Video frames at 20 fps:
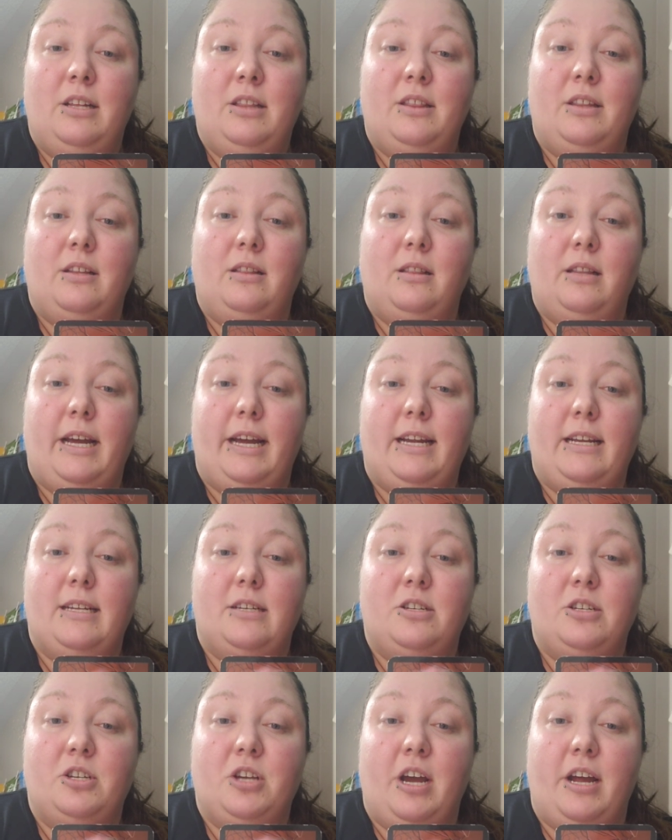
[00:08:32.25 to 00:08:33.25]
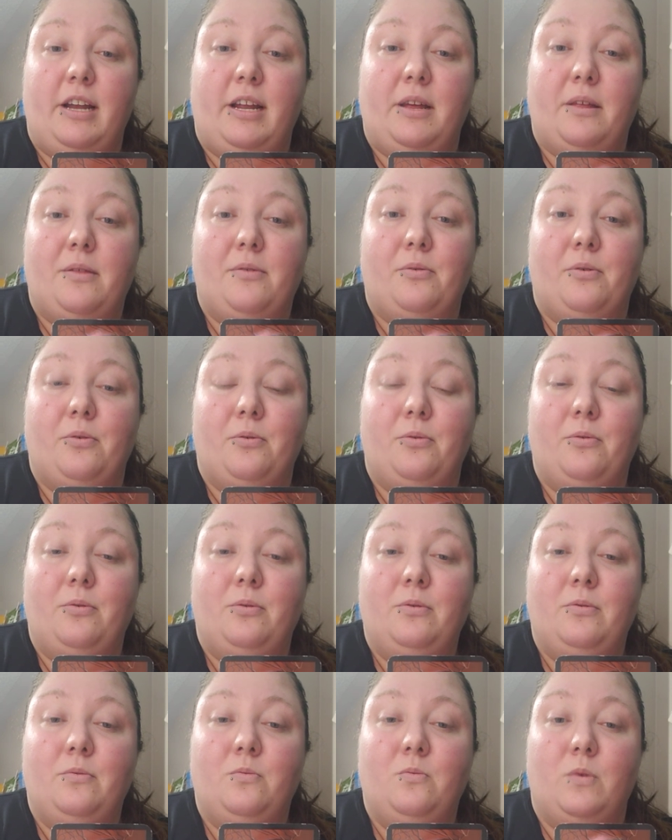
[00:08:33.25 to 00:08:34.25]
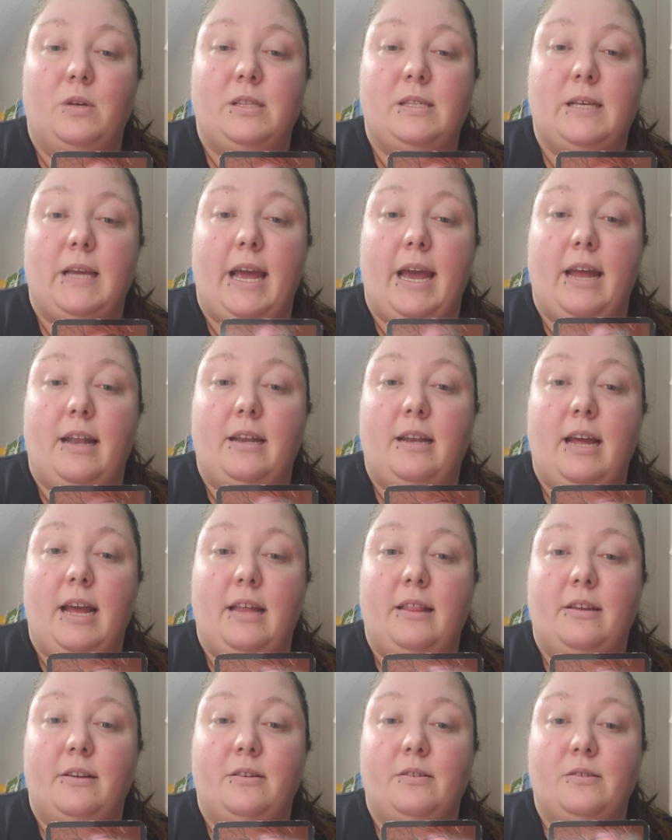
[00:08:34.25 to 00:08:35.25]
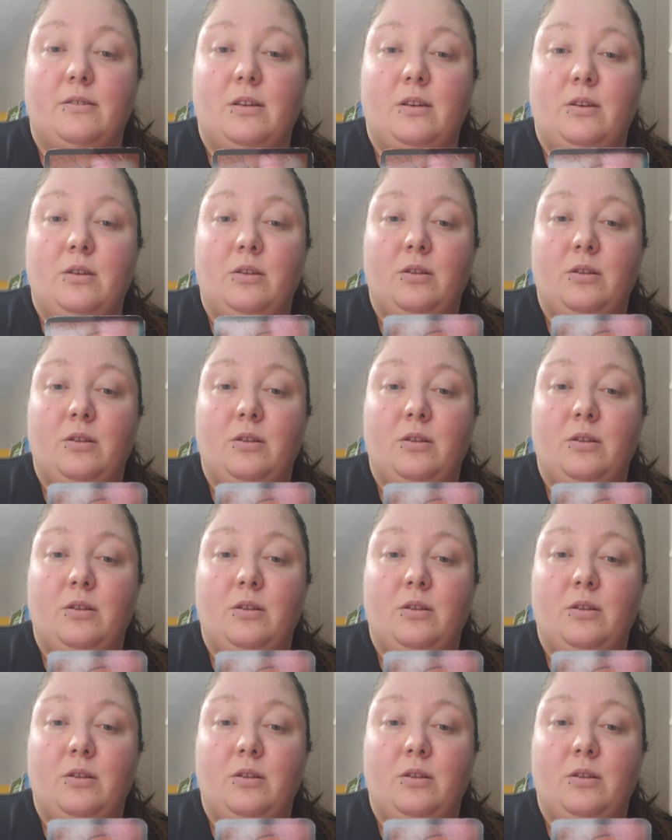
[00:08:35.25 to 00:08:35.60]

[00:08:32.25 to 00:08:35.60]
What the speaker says: The light is shining through once again, and there's